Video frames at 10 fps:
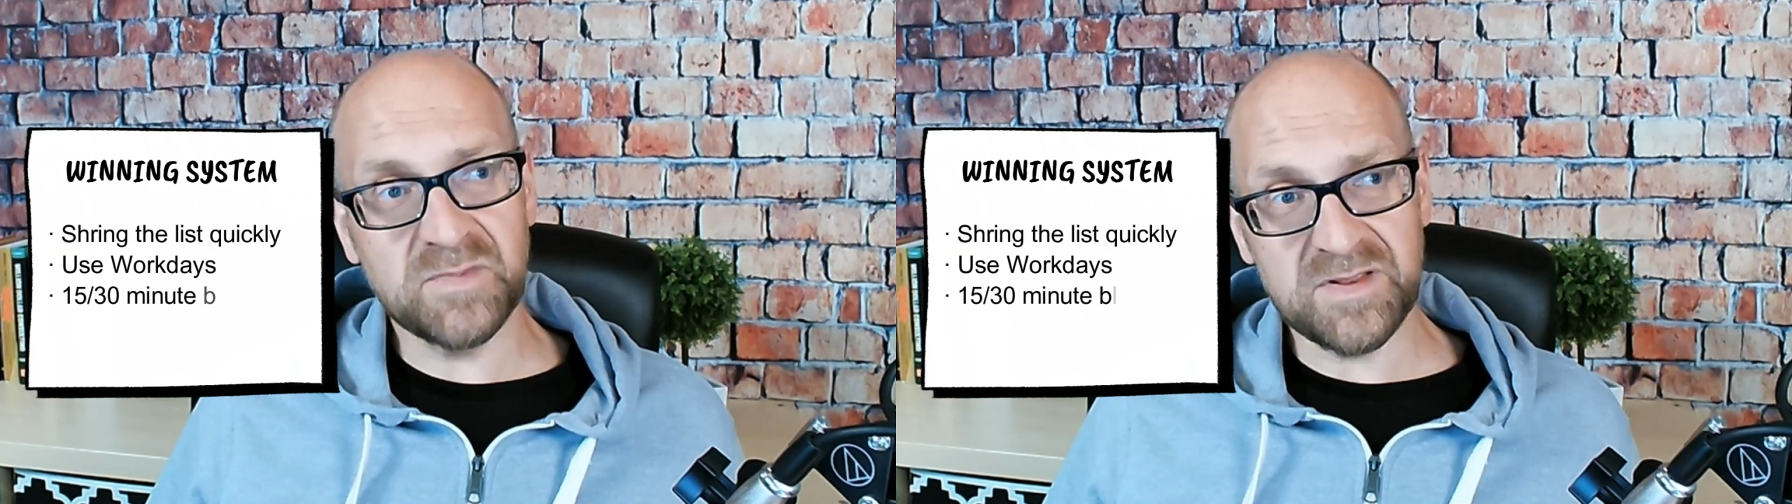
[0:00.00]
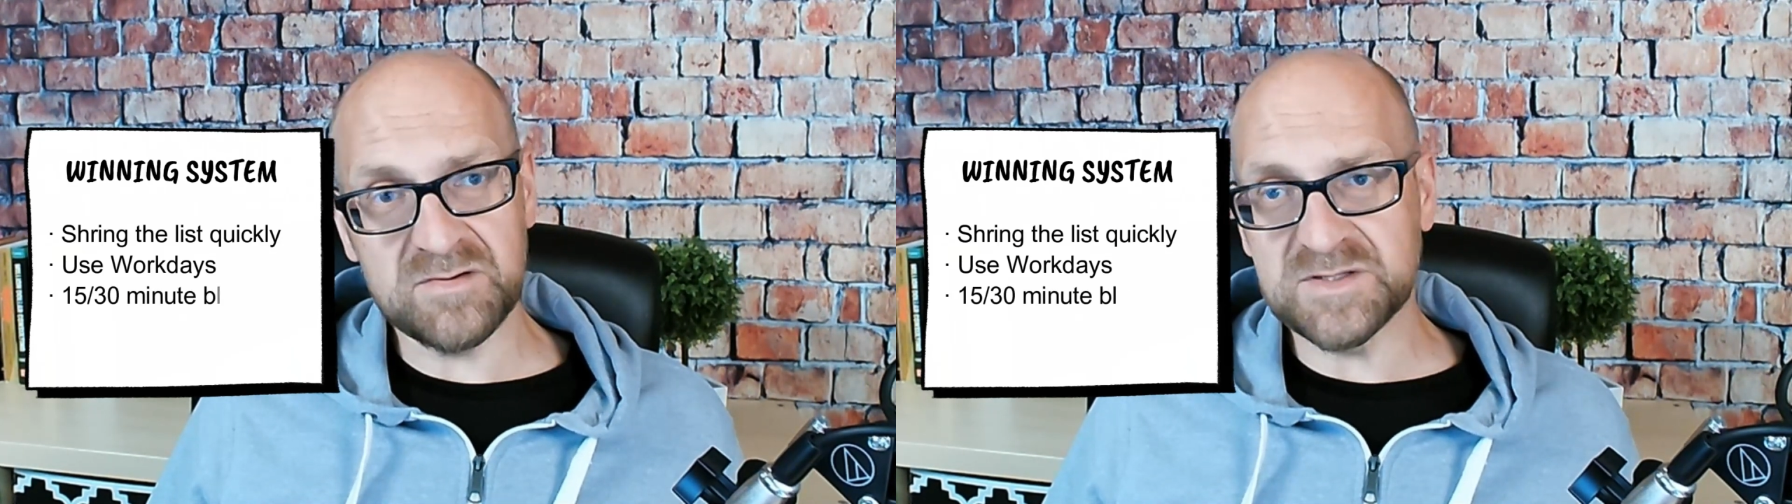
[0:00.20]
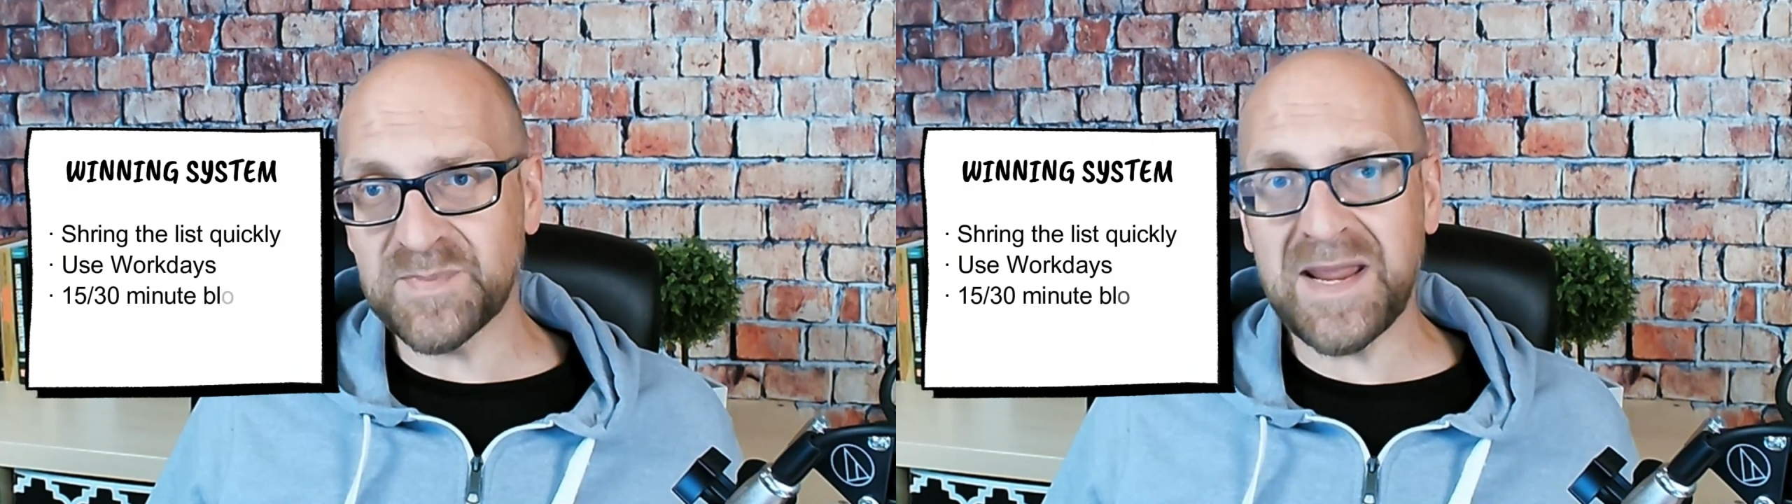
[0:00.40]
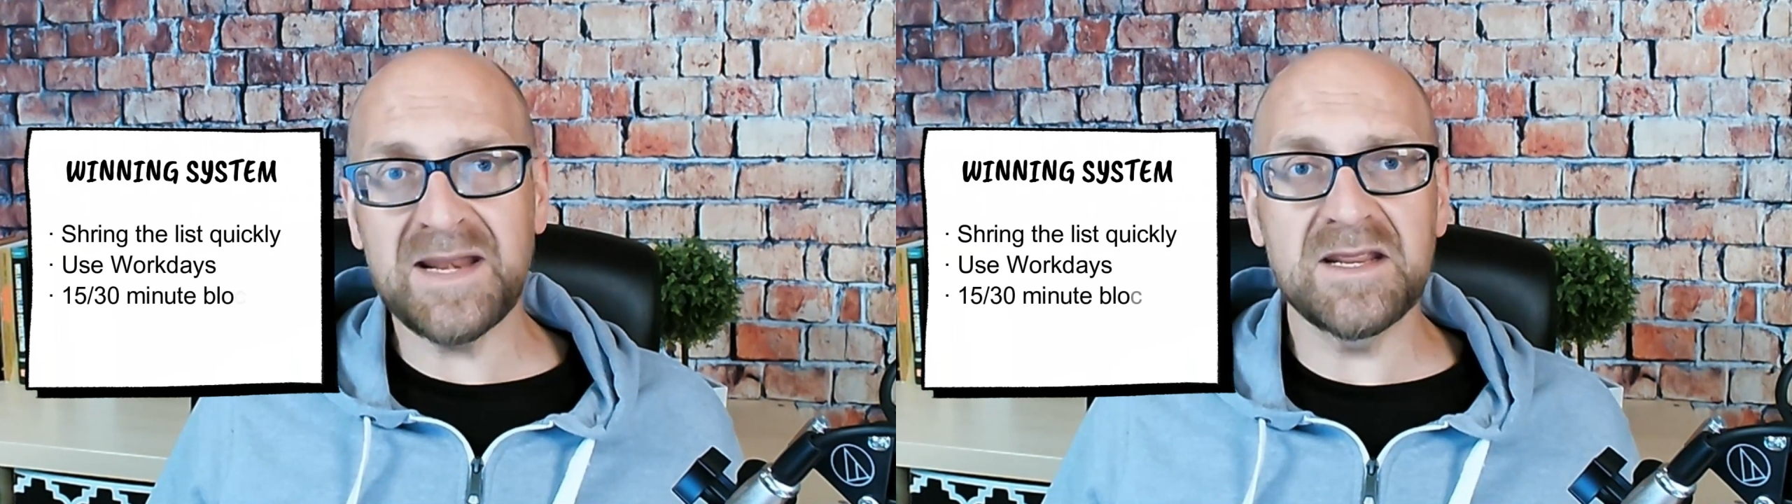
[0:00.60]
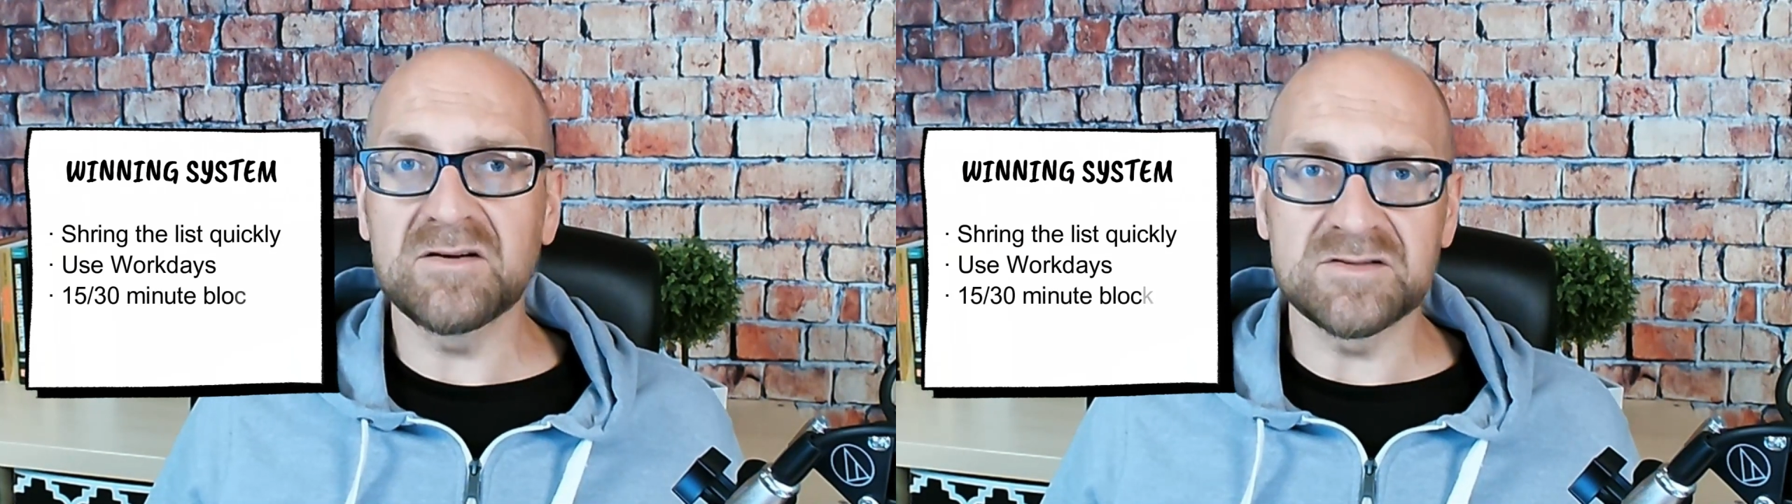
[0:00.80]
whether it was
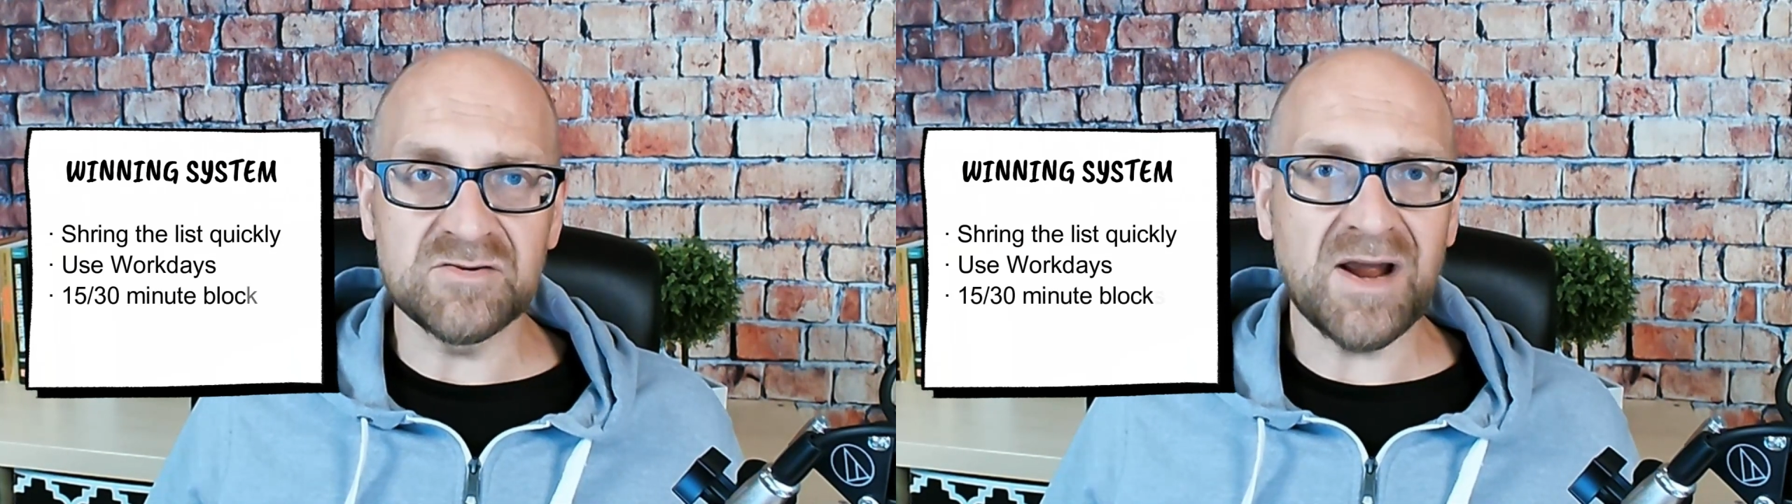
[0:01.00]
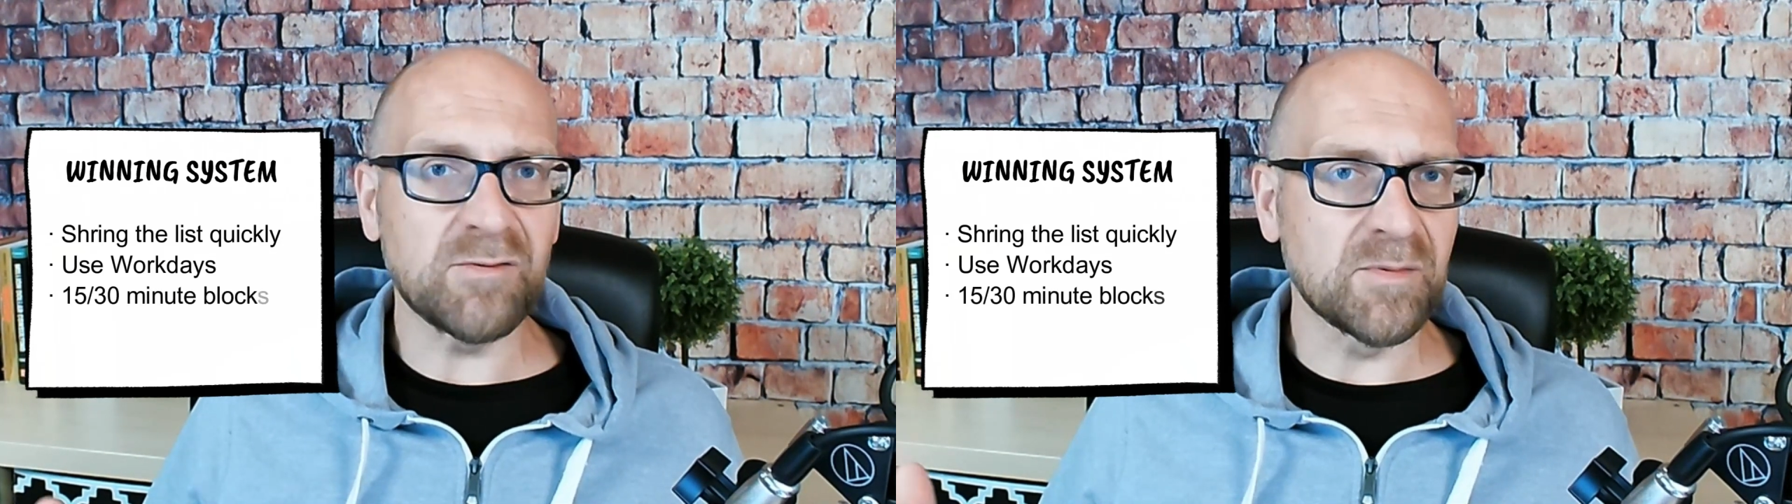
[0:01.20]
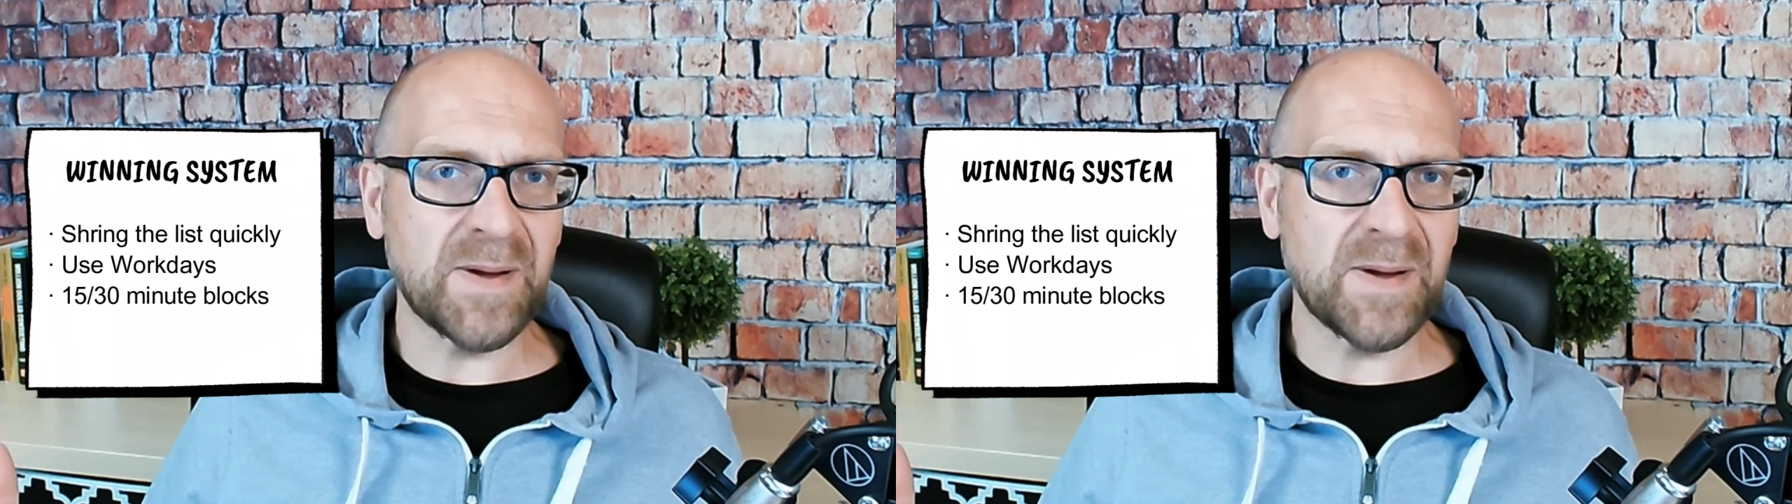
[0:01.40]
painting or drywall